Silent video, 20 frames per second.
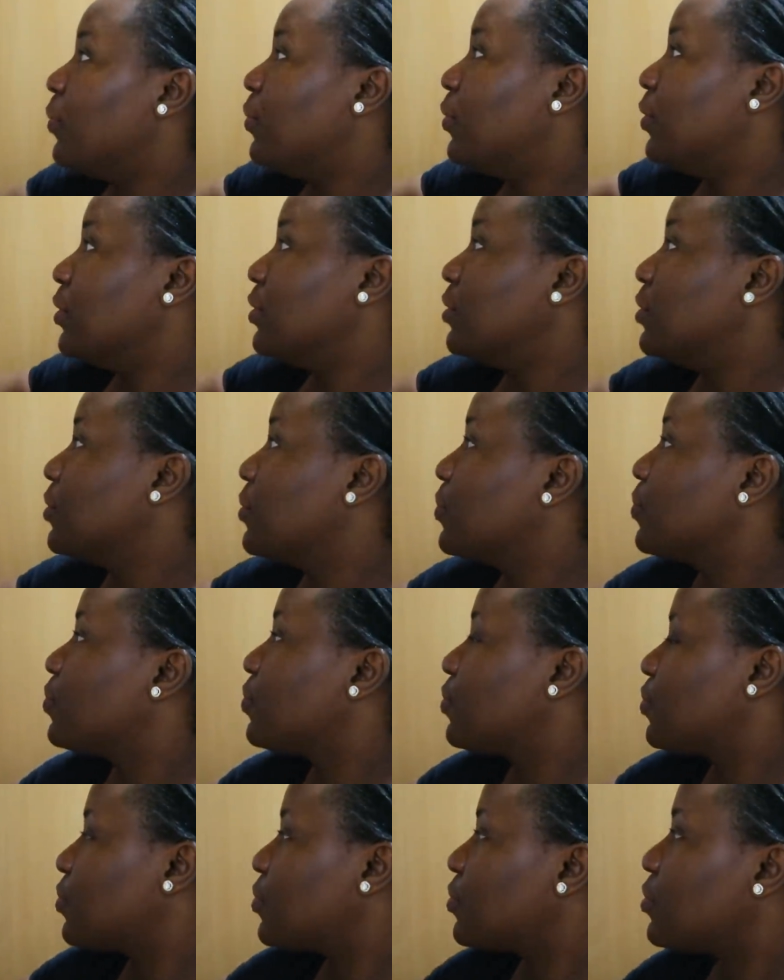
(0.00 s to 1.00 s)
But
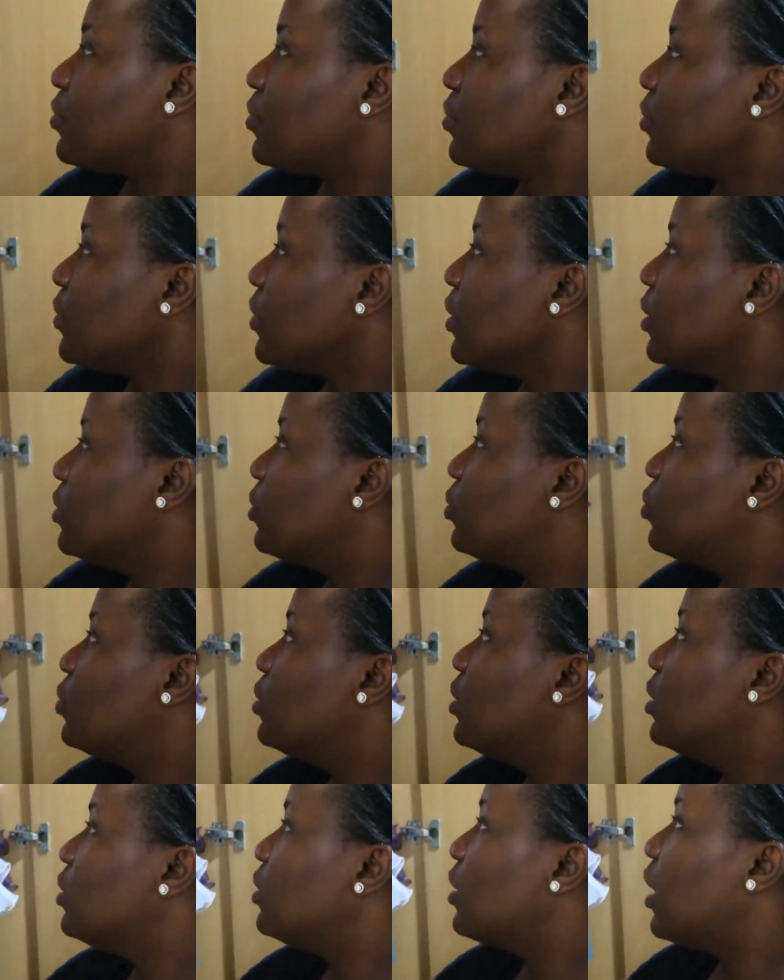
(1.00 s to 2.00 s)

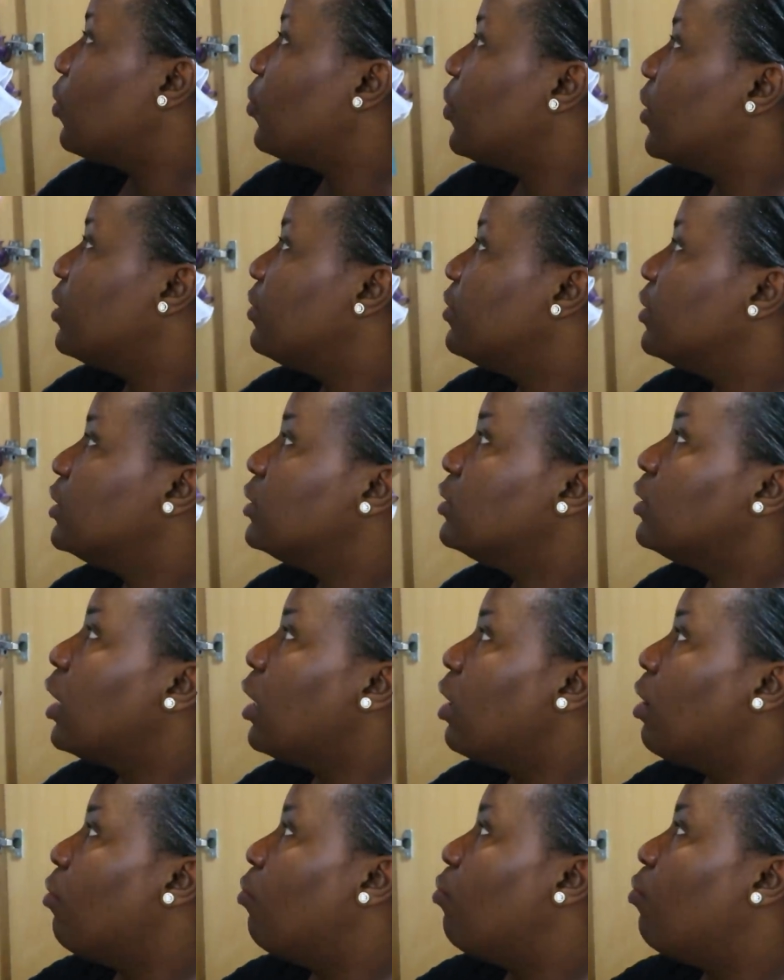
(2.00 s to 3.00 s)
today they're wearing
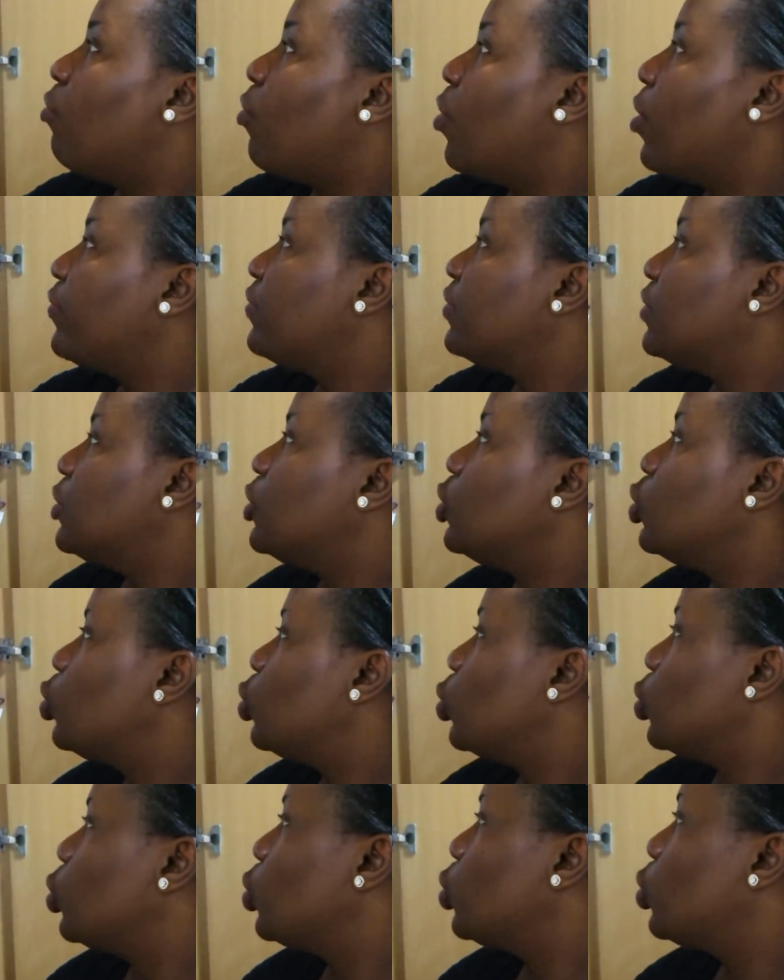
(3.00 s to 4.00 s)
Mufti
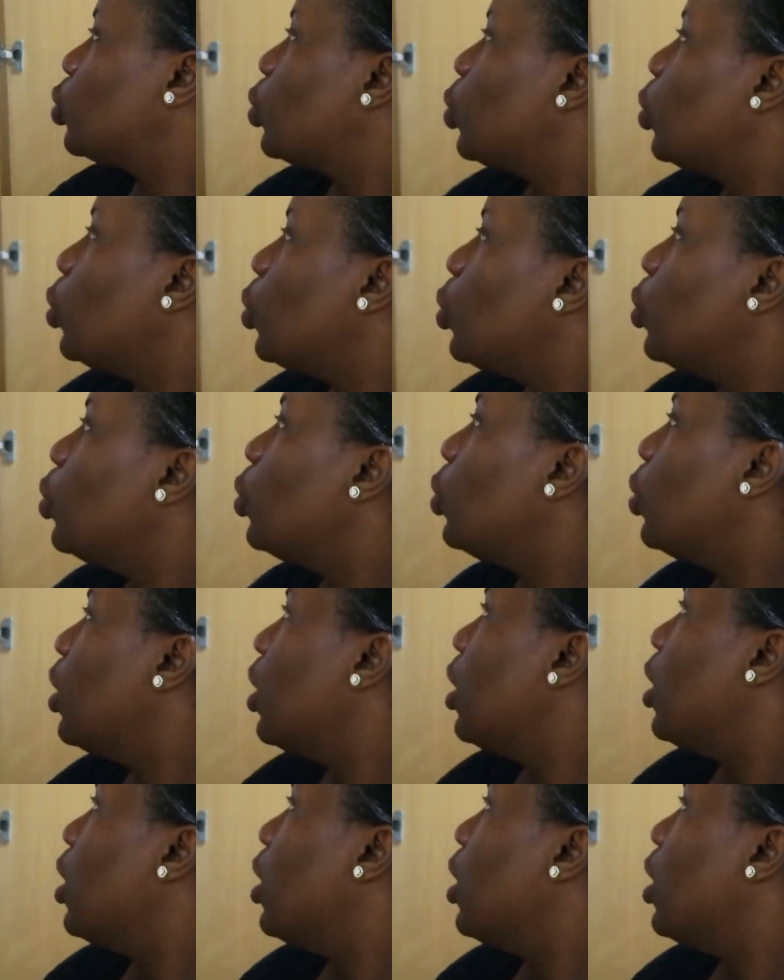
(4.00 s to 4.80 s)
to school.